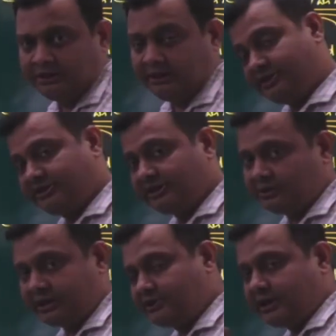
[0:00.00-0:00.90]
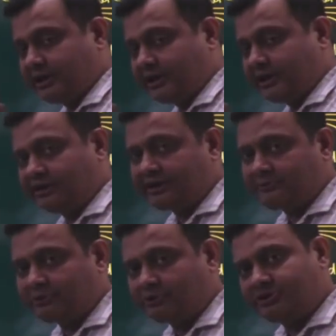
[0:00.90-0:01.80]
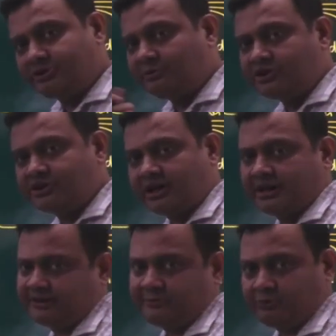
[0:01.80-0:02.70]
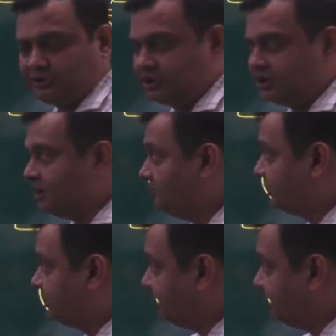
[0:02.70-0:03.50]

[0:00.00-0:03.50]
It is a calculus approach is the most generalized approach, but this